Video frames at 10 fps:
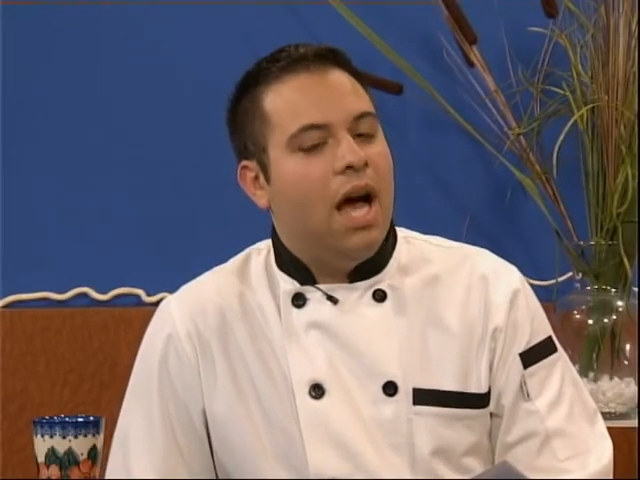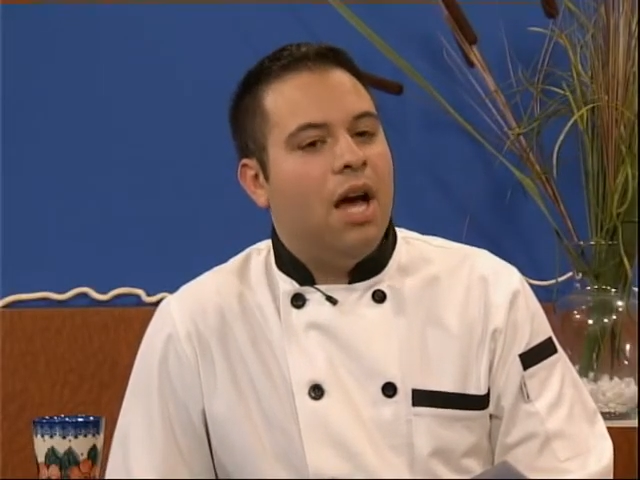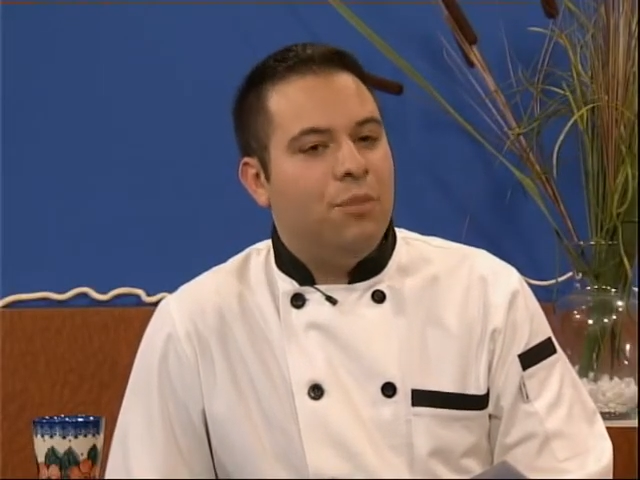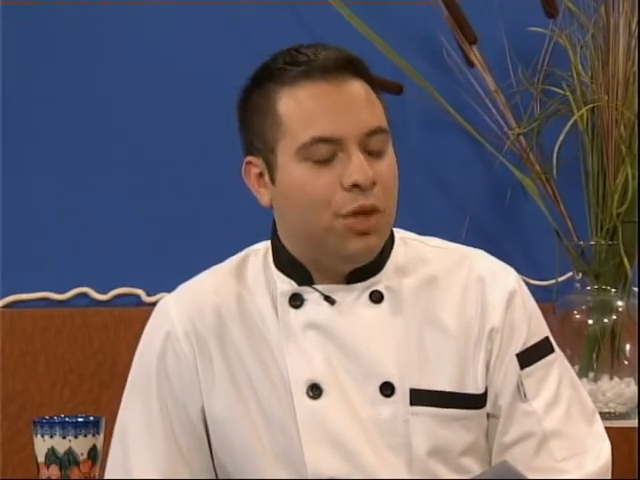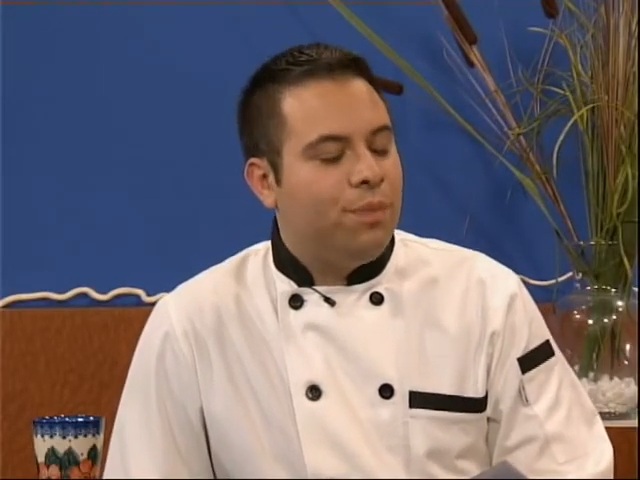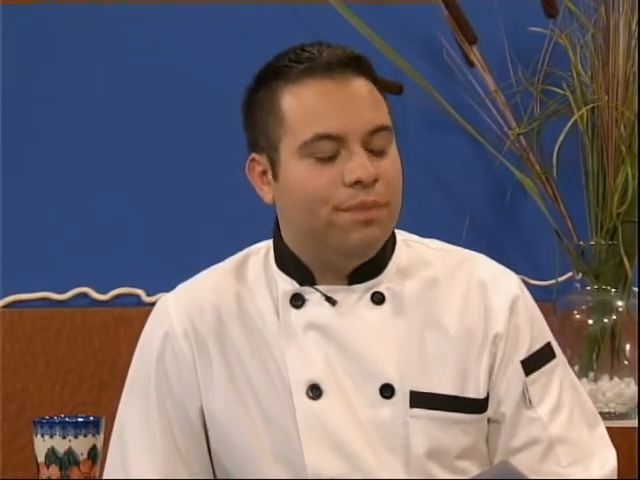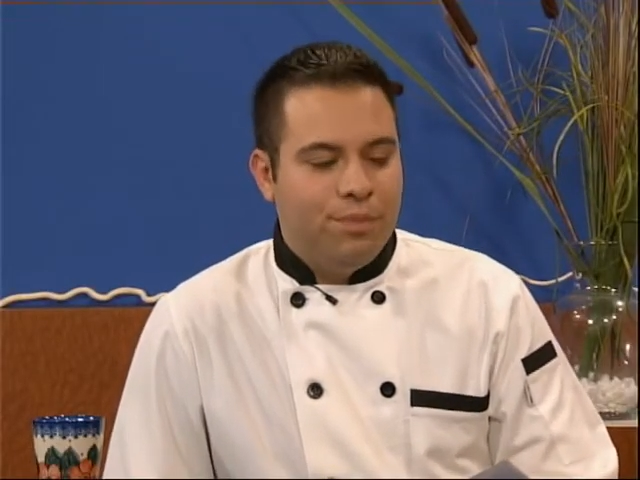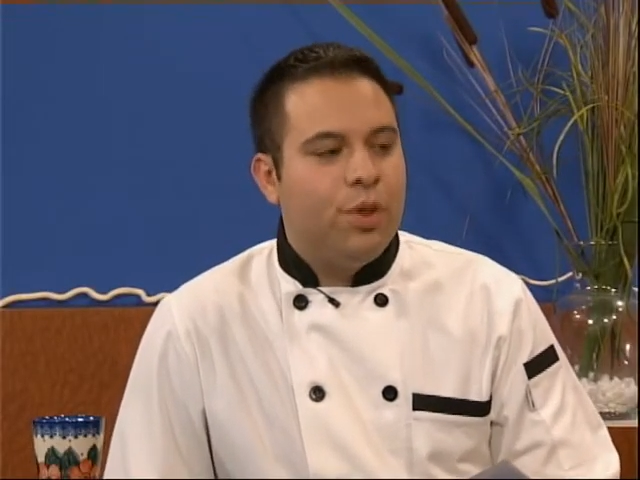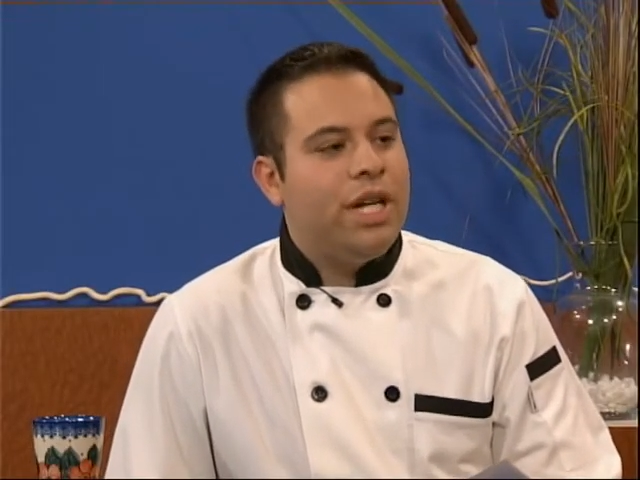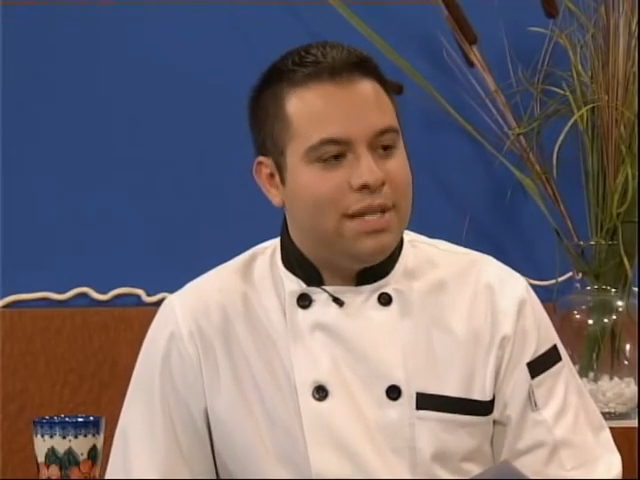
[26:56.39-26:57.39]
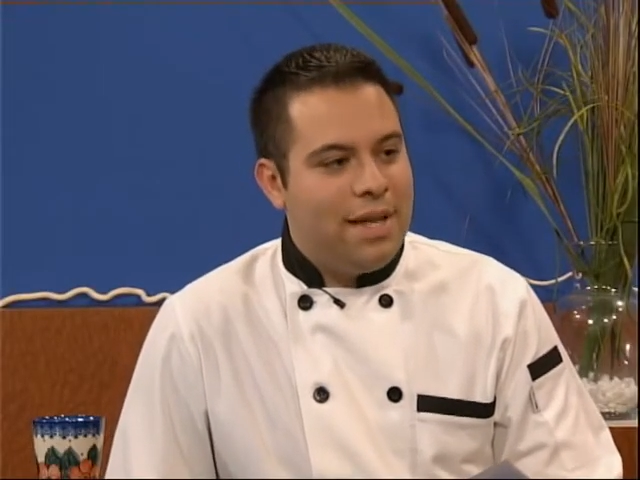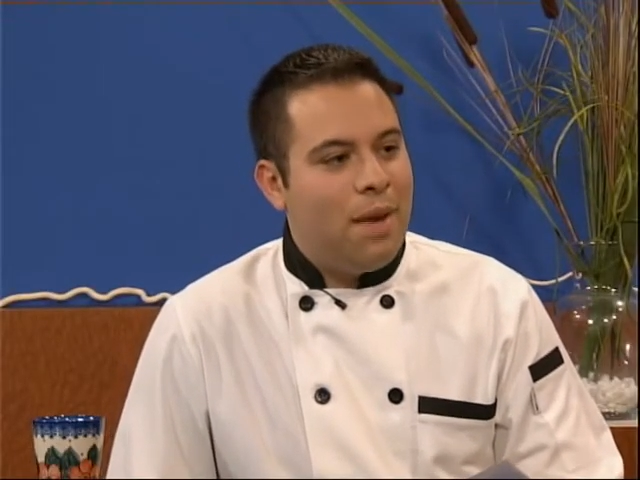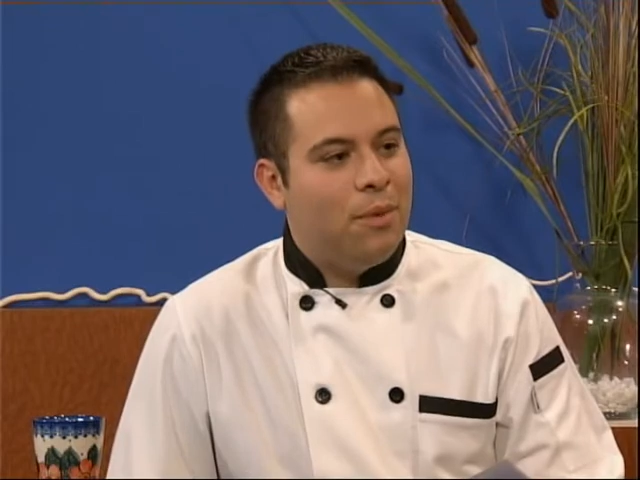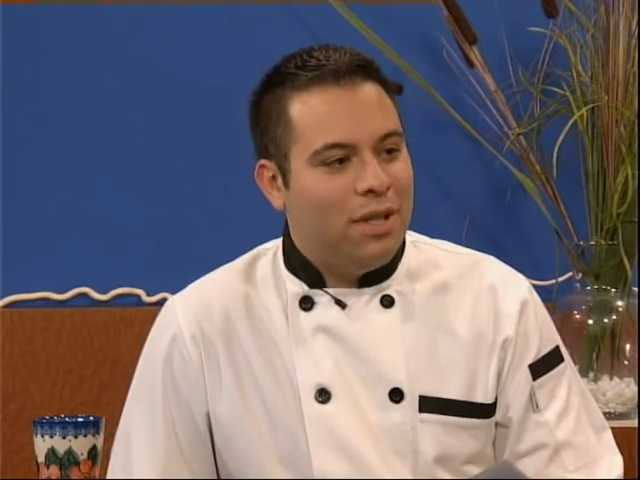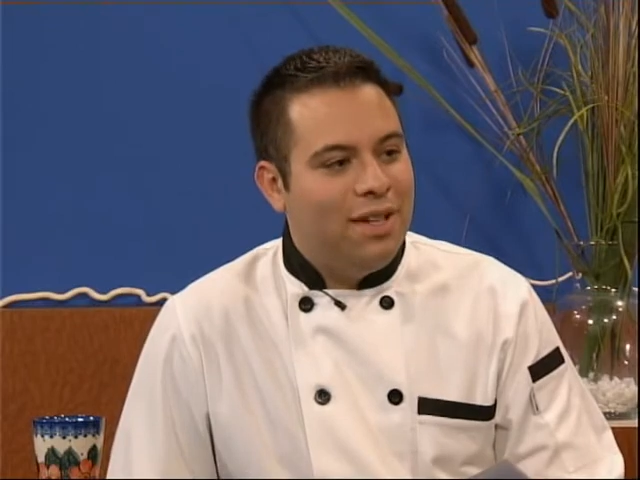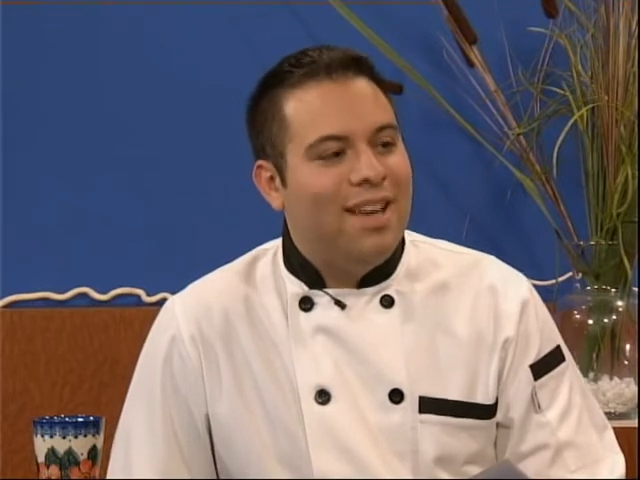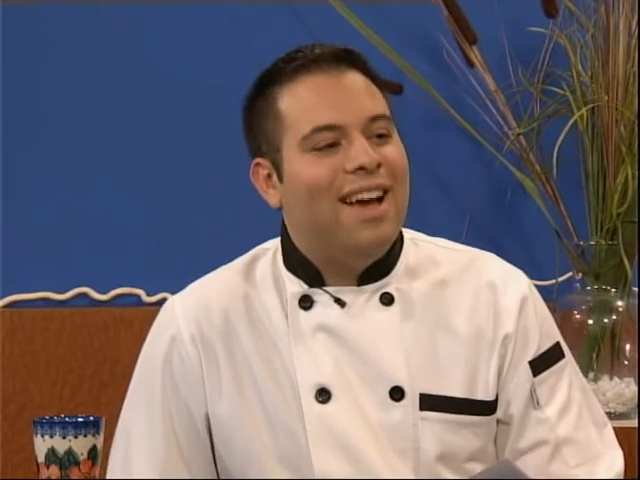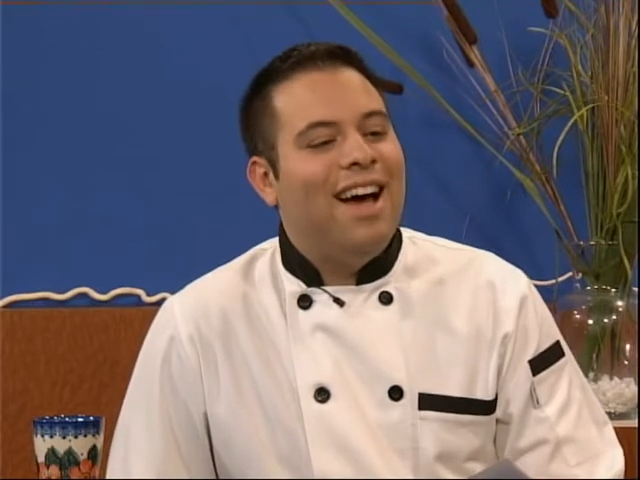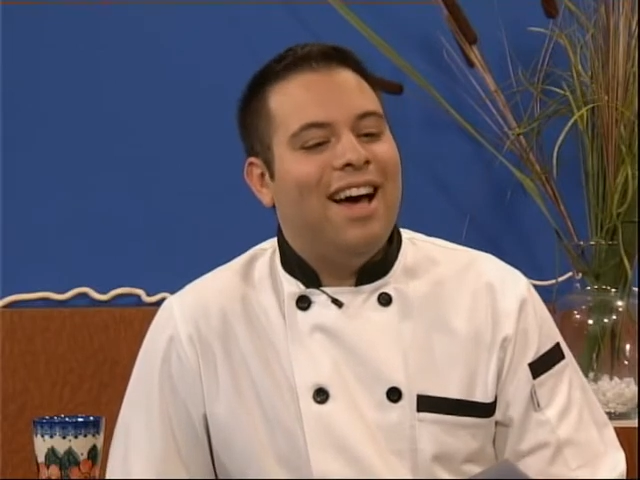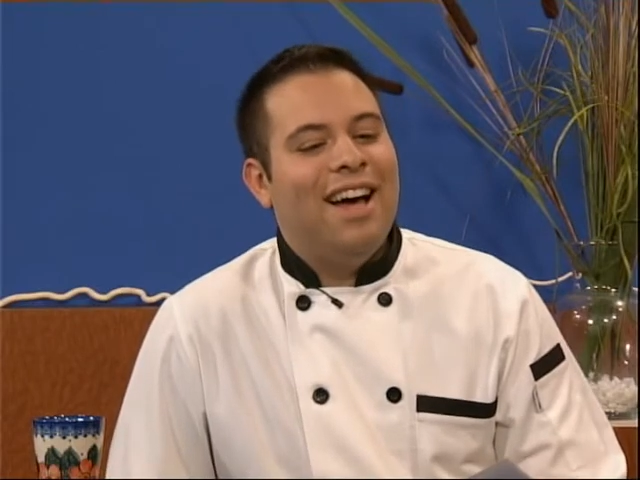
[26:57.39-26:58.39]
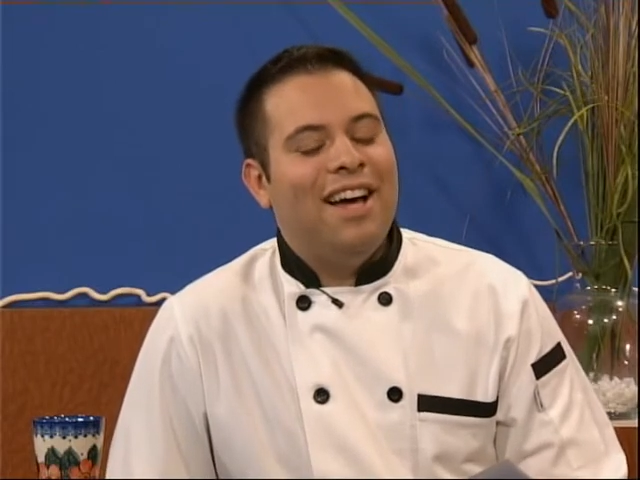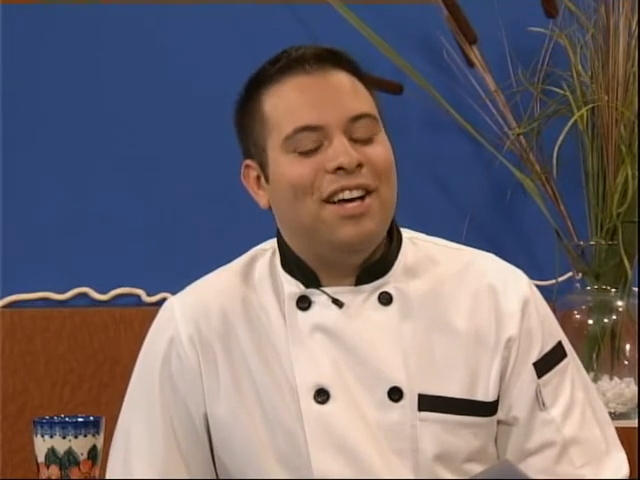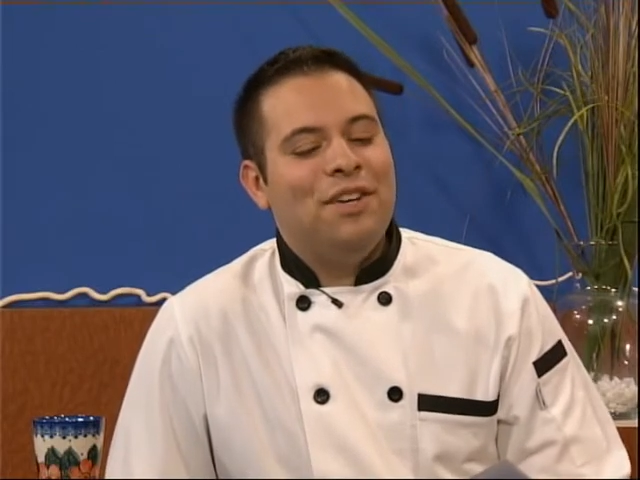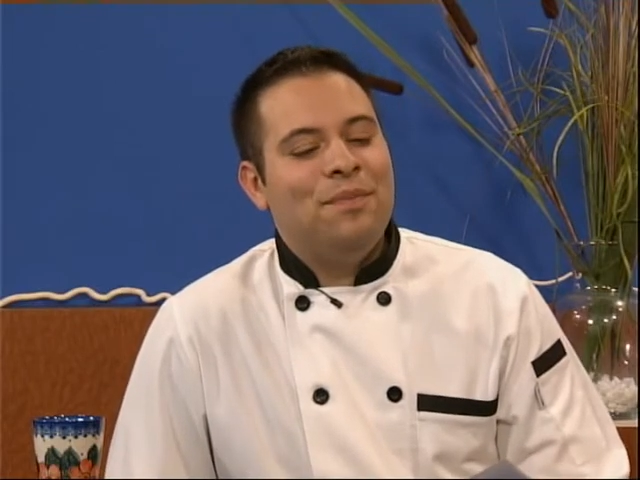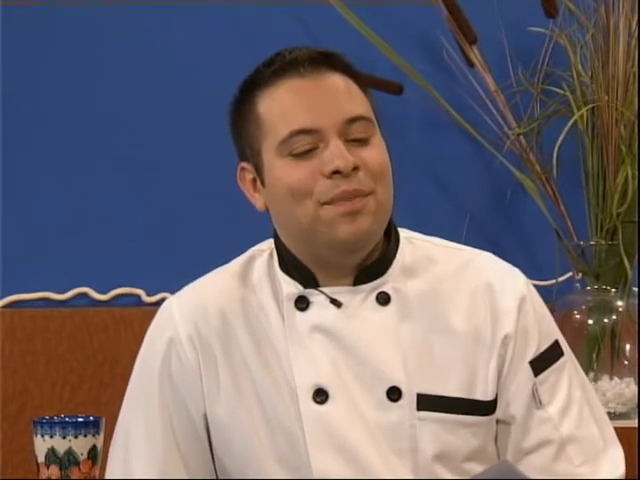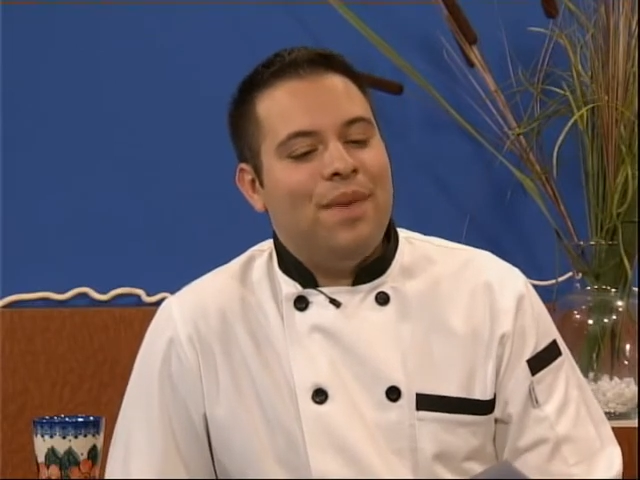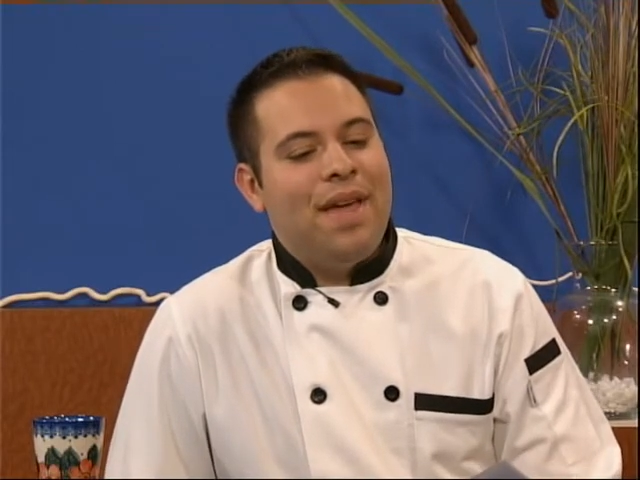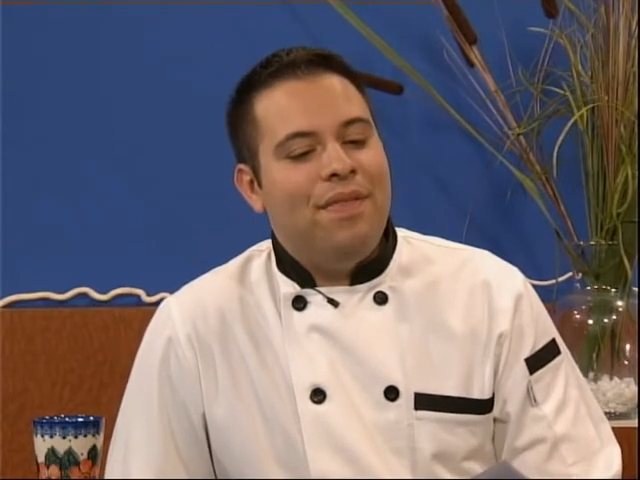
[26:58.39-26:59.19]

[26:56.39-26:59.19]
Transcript: Um, they're pretty stable. Um,